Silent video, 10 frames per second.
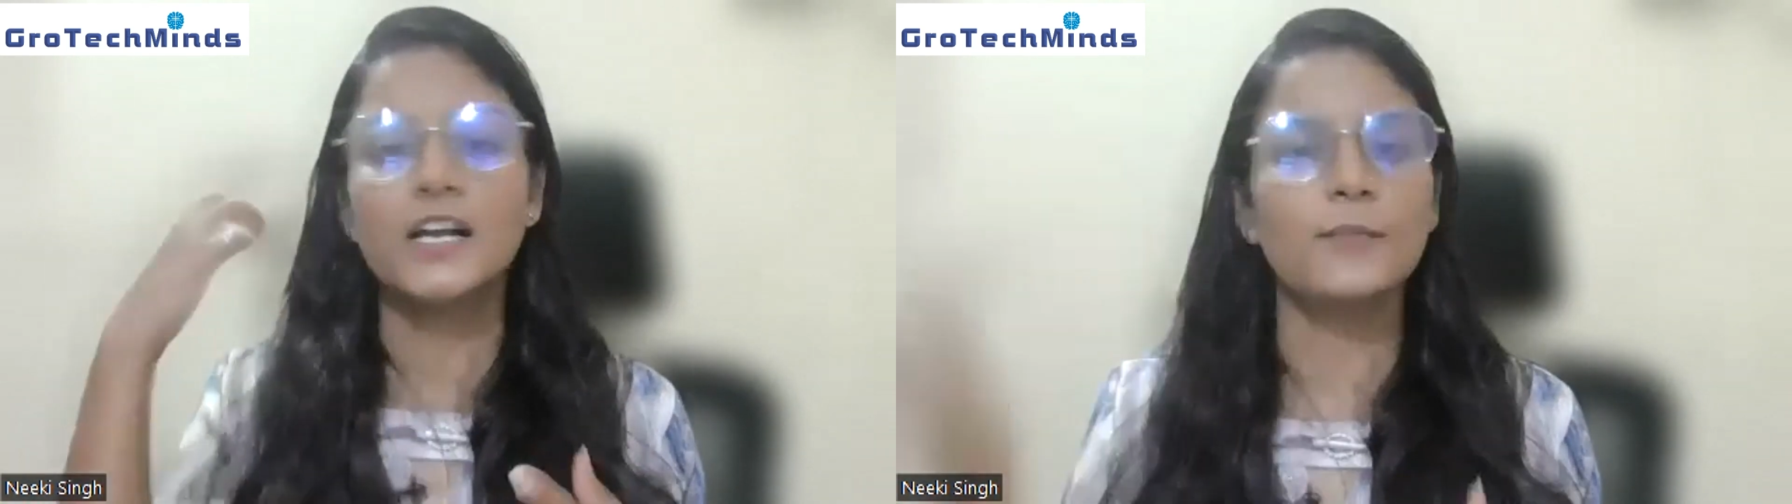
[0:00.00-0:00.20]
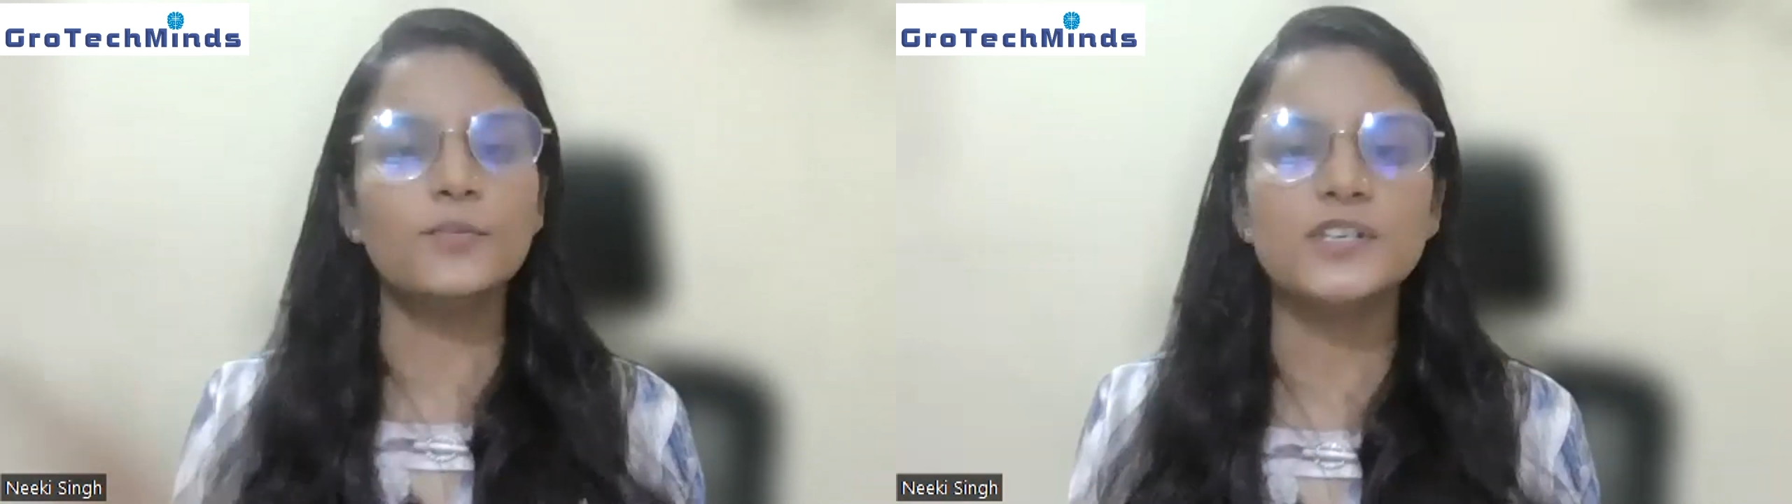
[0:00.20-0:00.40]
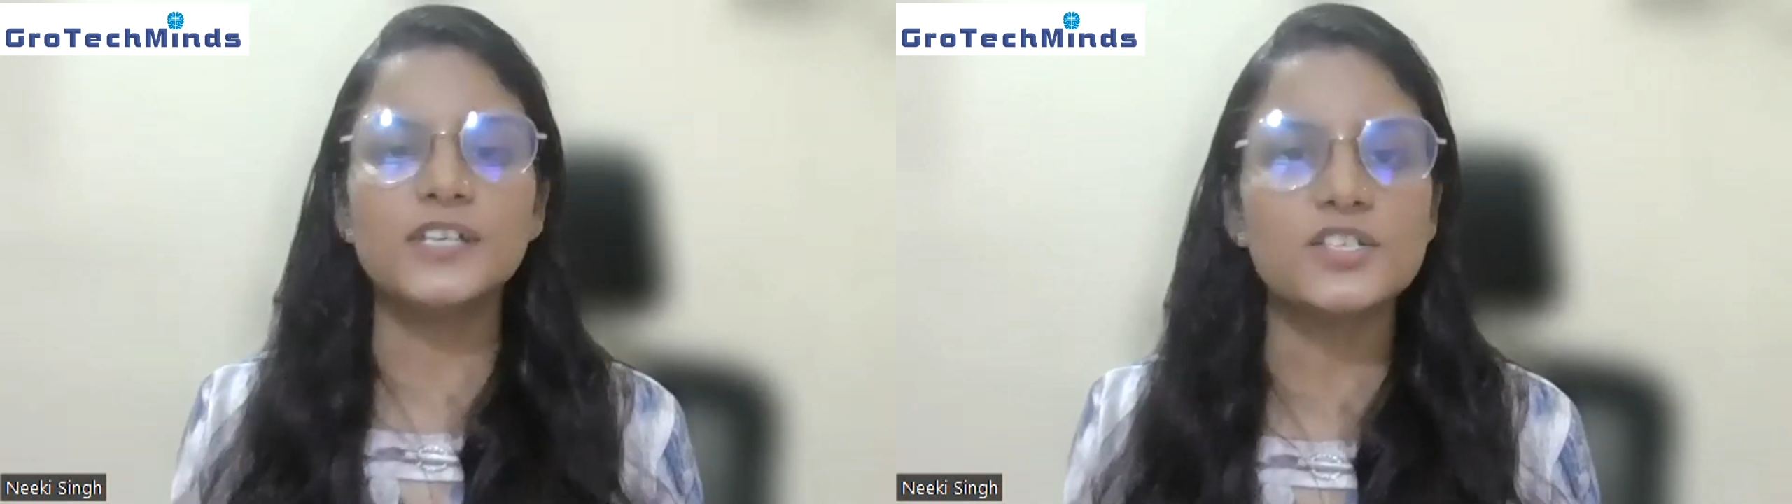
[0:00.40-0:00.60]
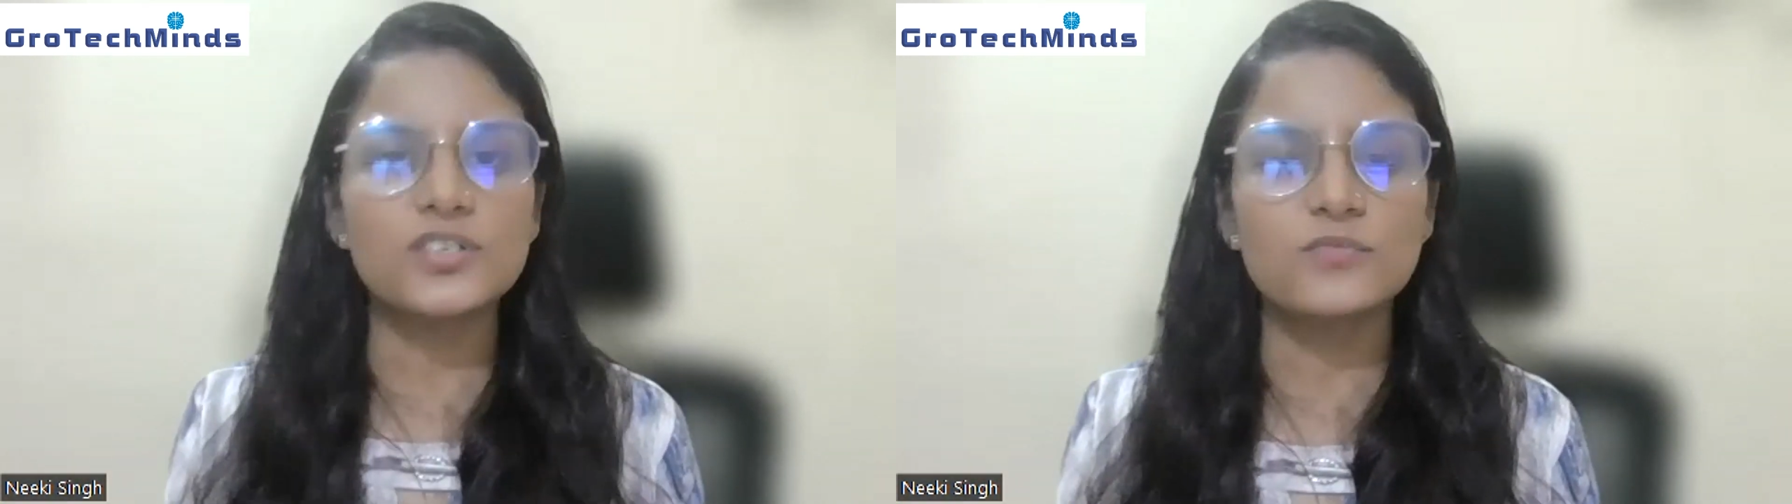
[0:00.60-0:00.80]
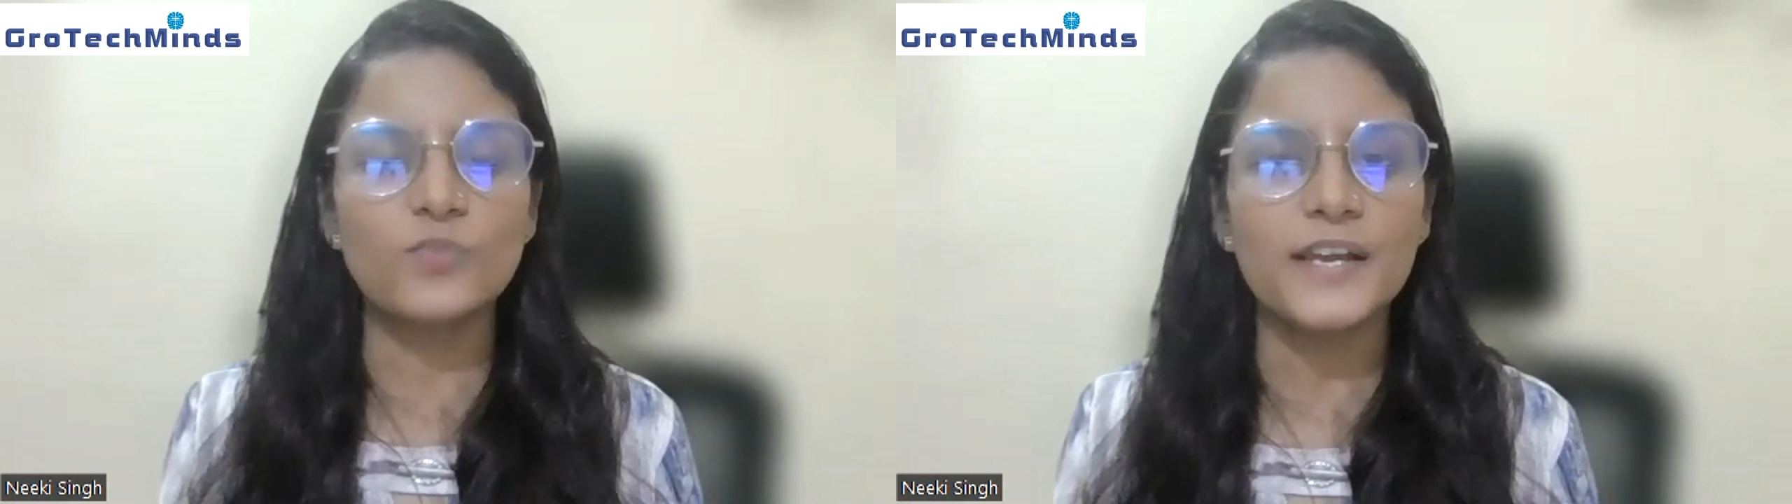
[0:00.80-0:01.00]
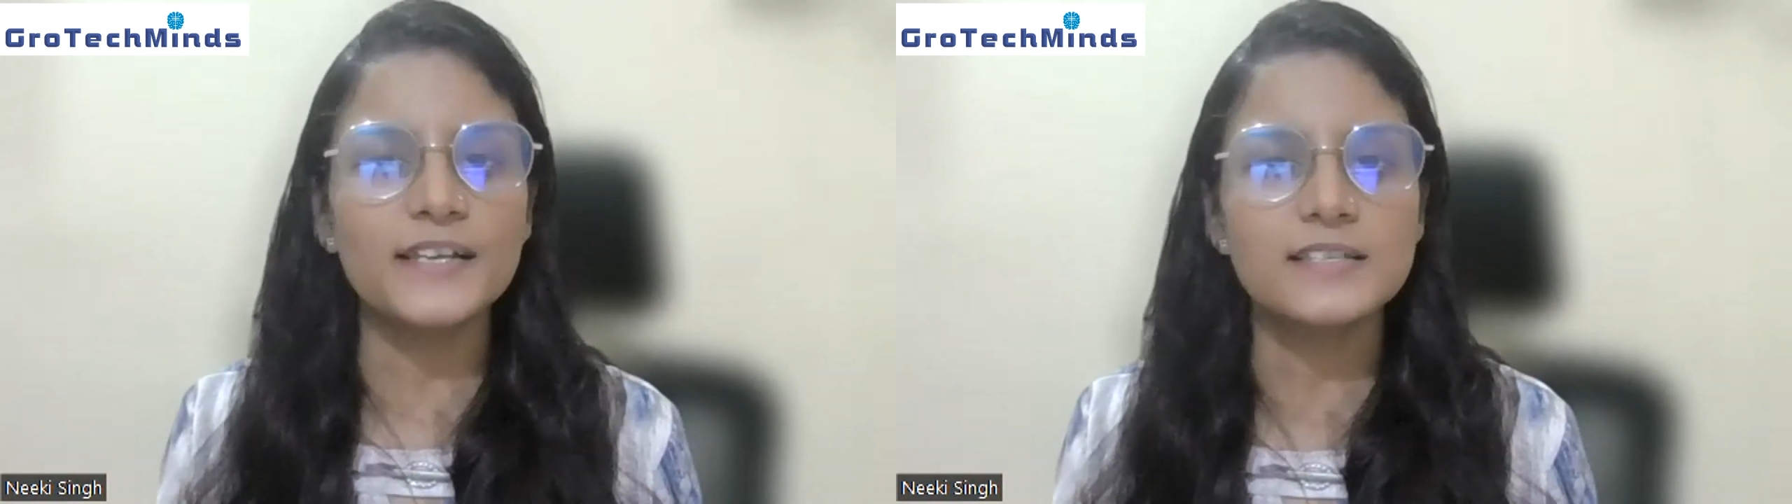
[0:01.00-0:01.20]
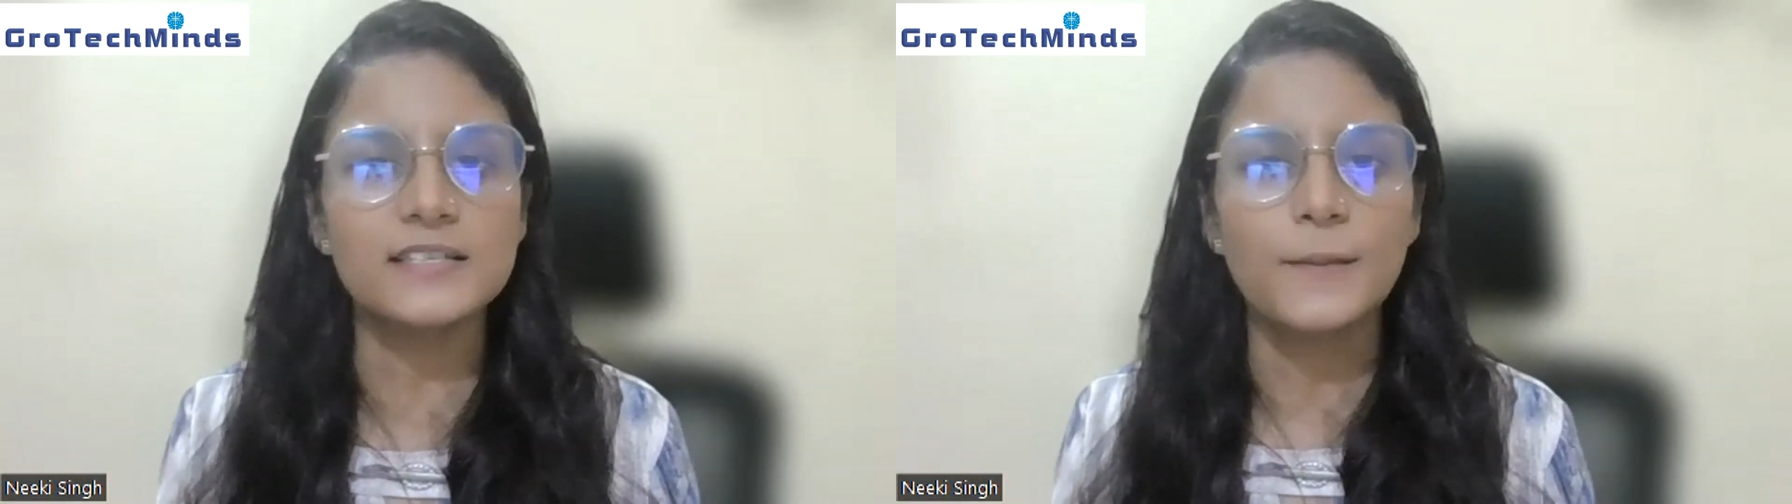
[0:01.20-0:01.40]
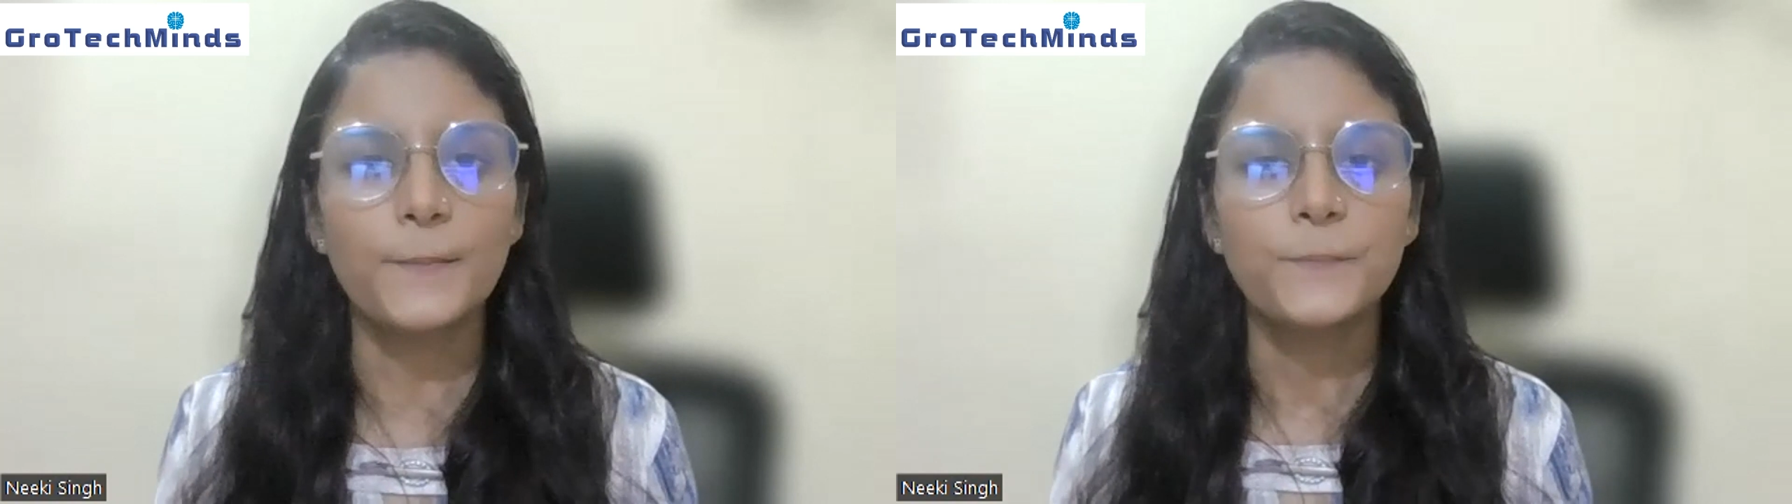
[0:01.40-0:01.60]
communication
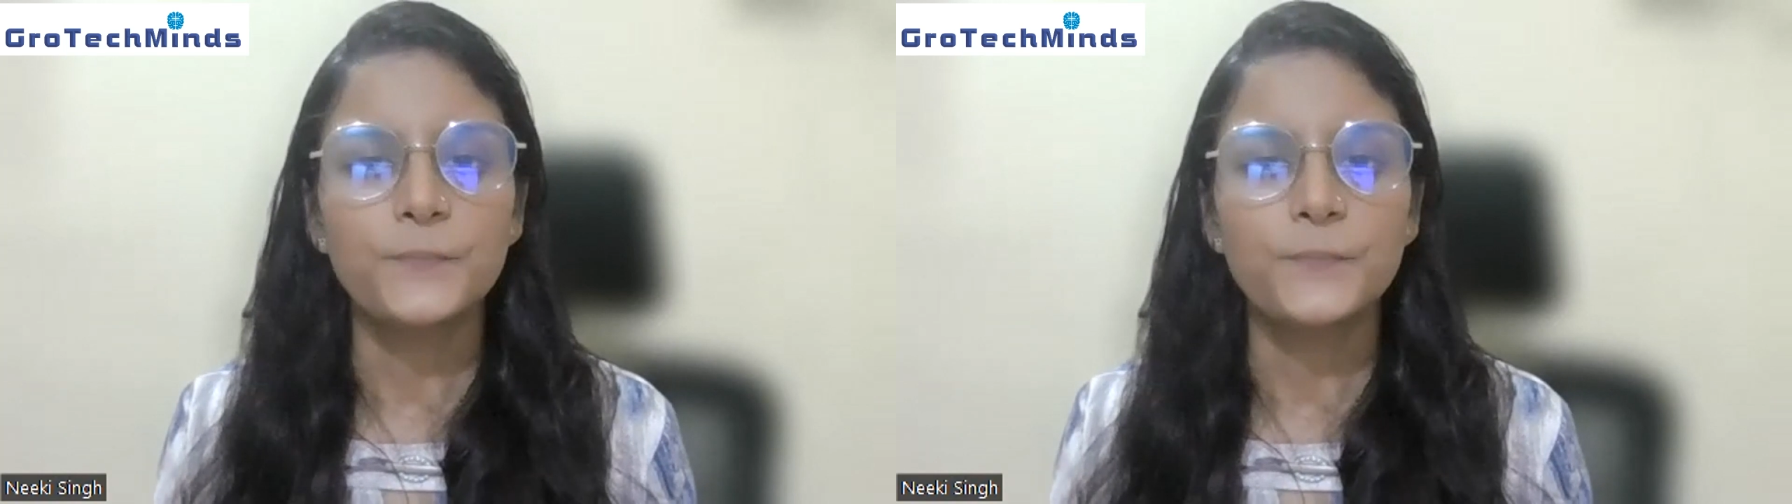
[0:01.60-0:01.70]
wise,